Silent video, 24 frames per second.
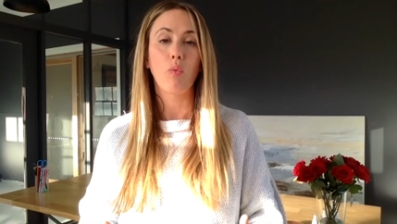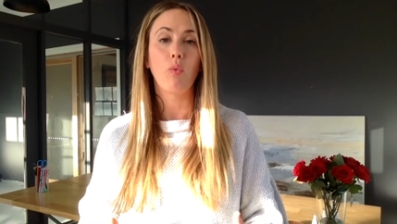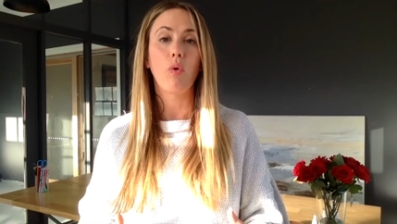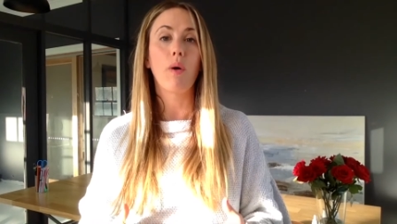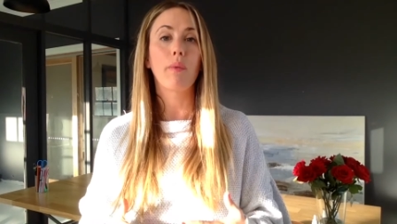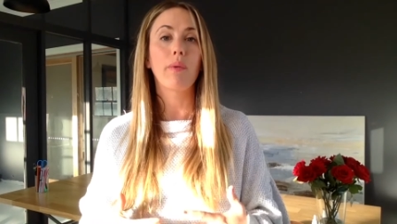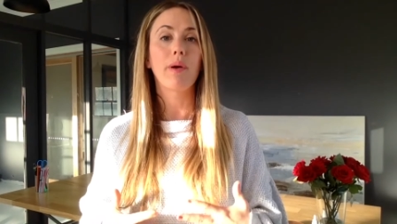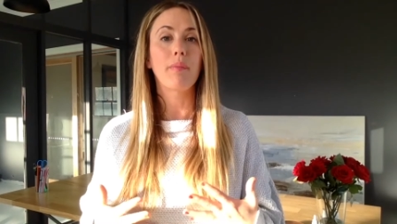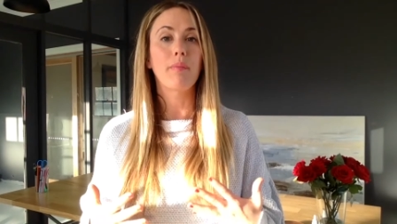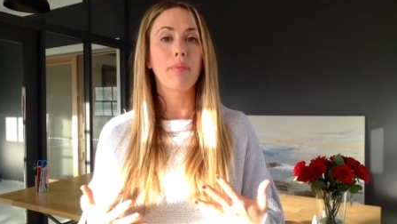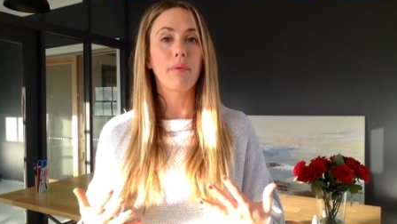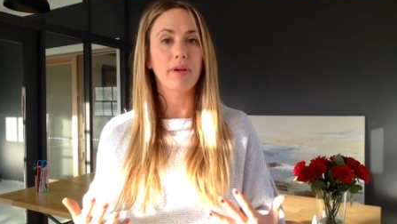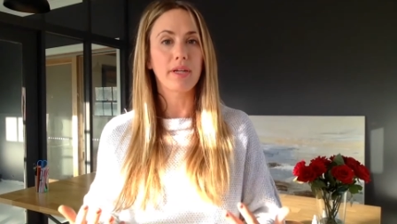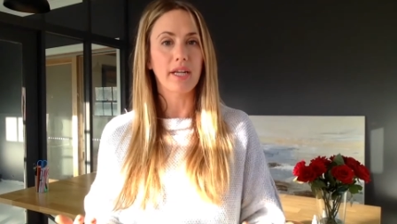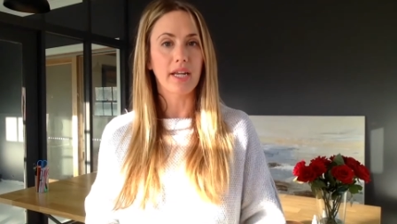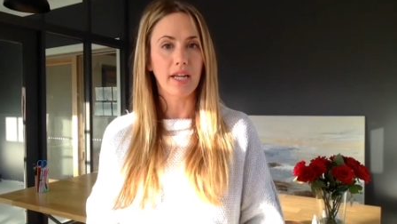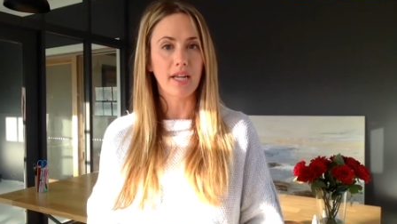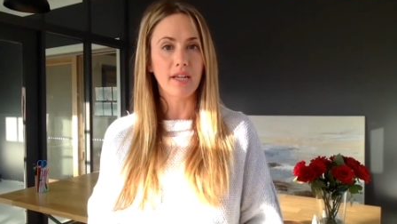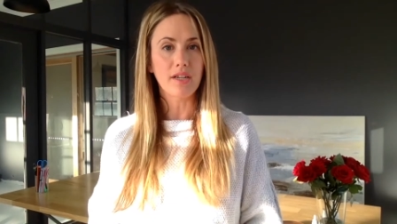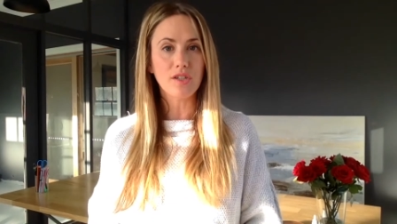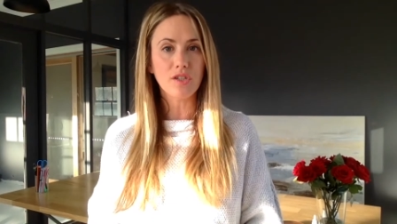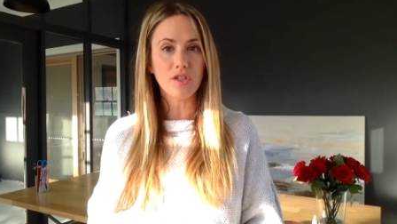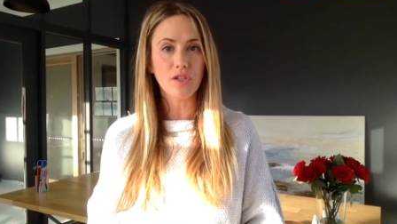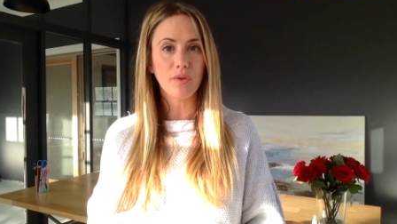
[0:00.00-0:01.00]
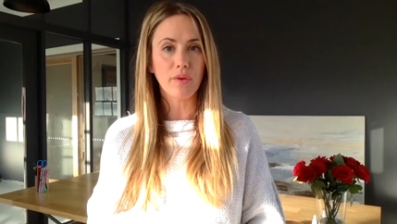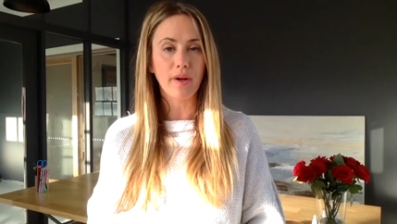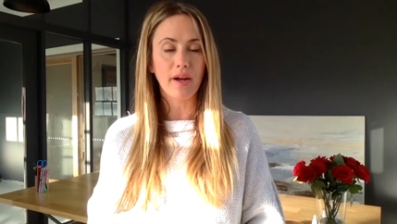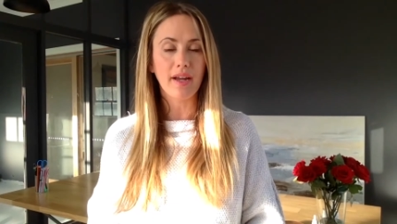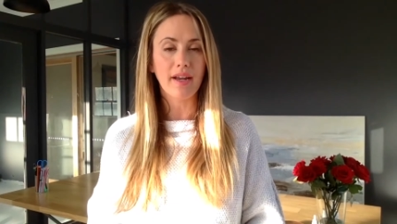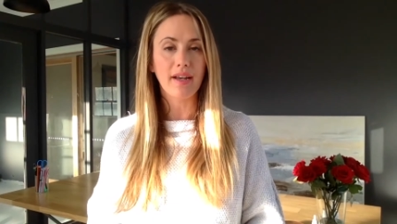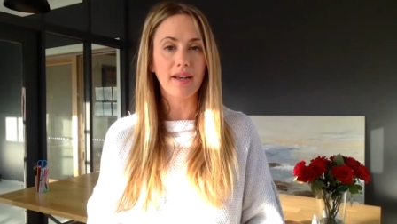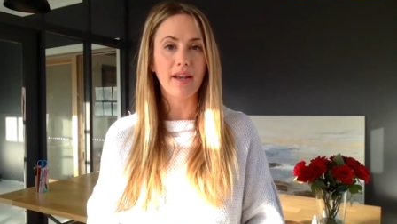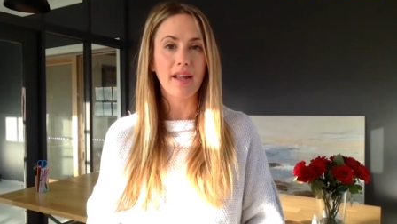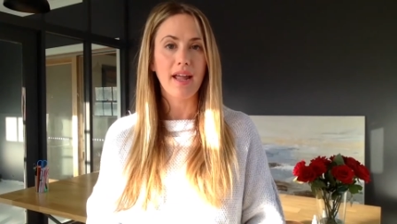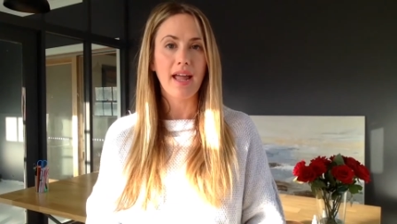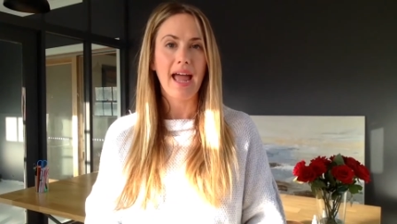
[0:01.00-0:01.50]
what we're bringing into
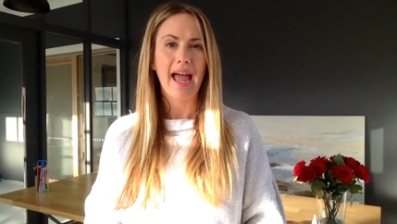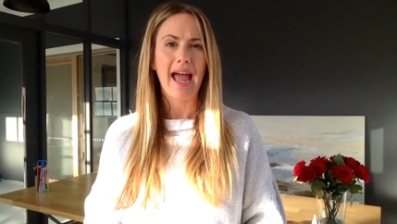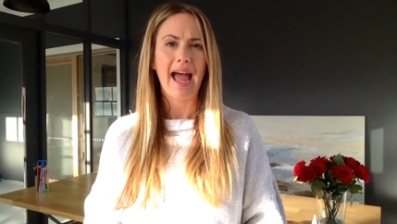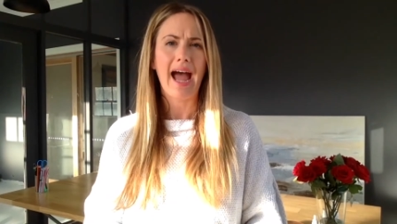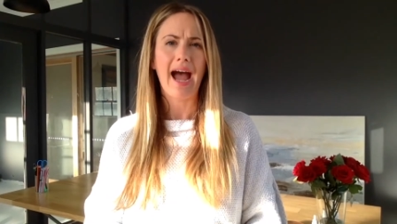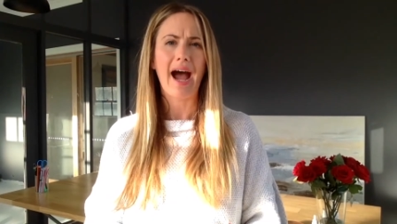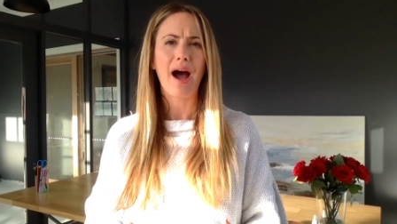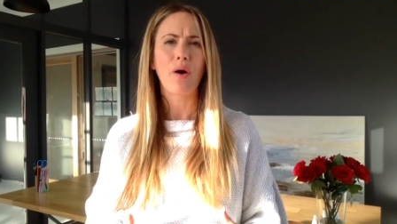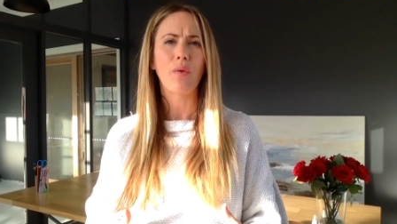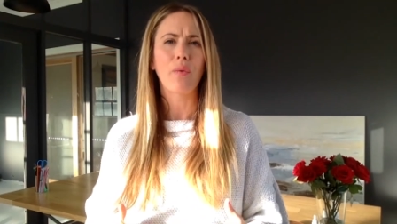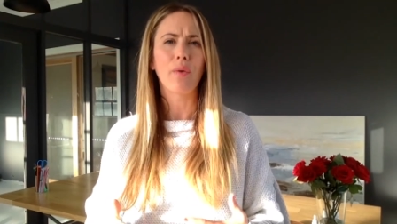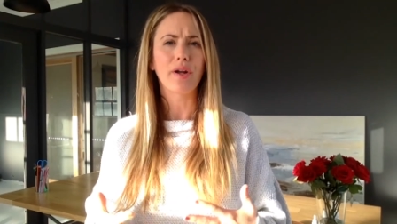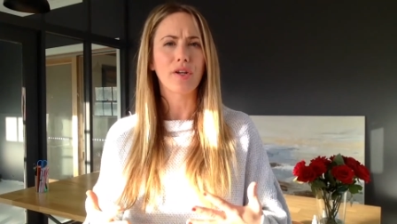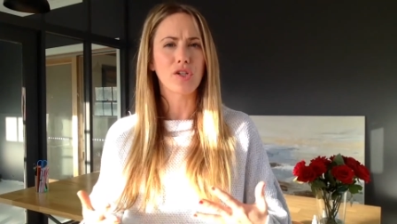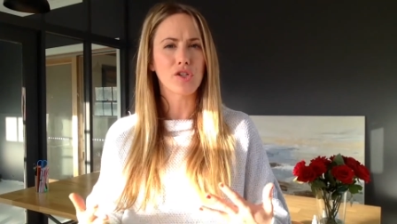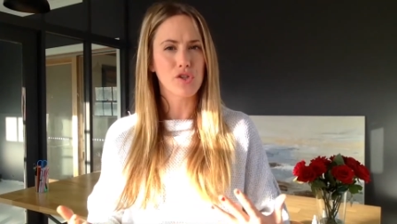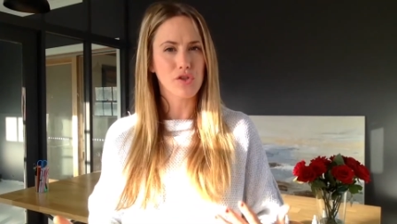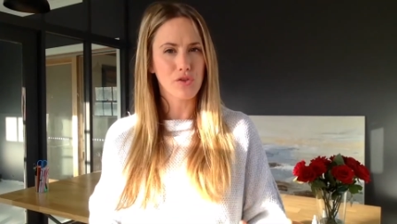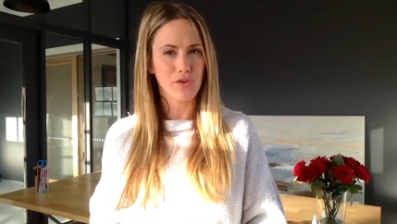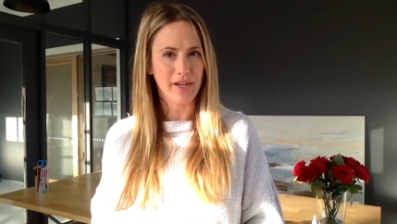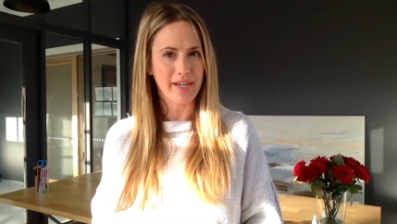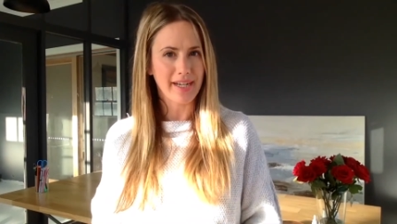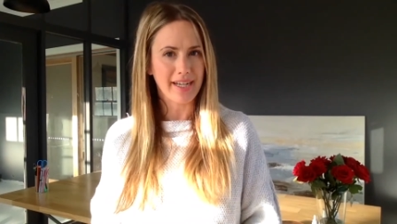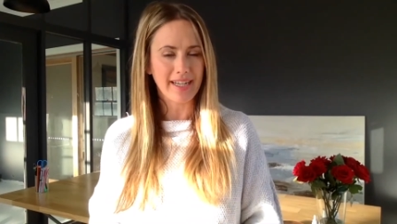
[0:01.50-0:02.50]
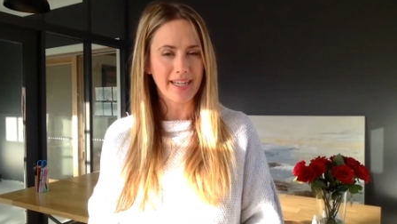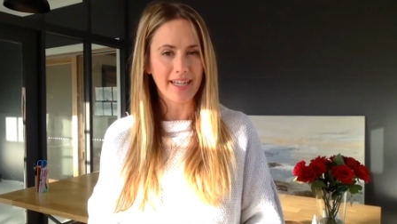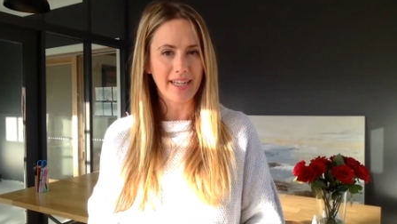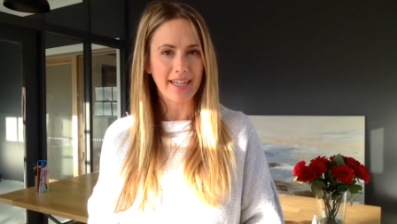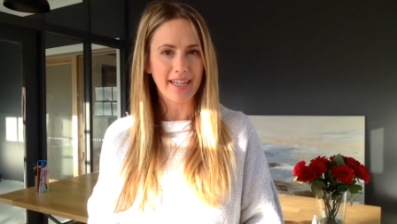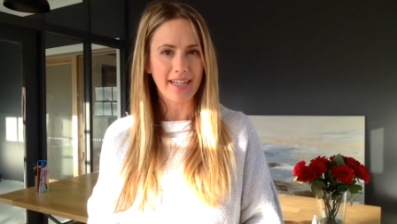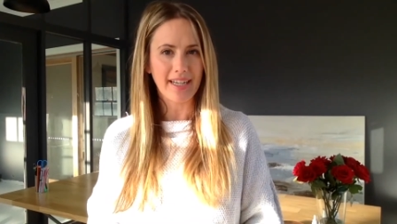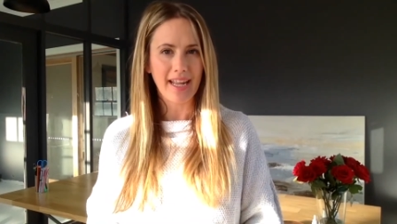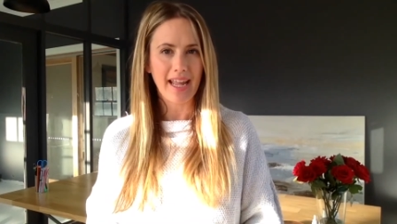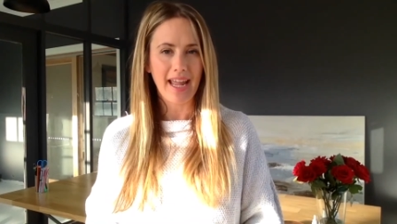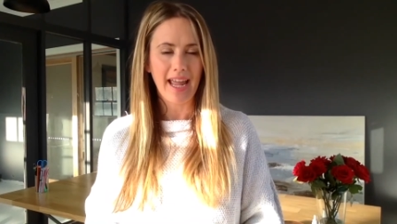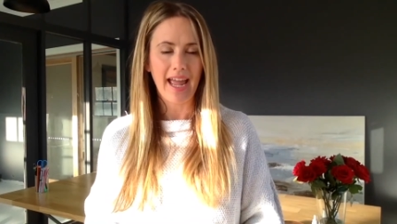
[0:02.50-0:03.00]
it, how we're treating
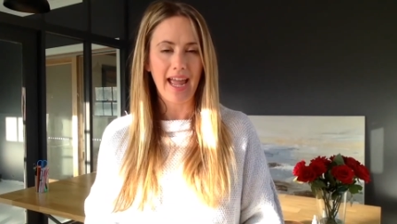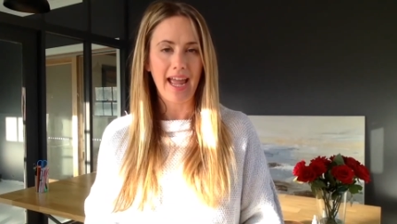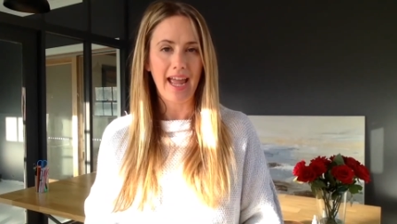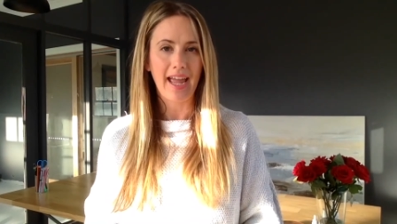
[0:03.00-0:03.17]
it,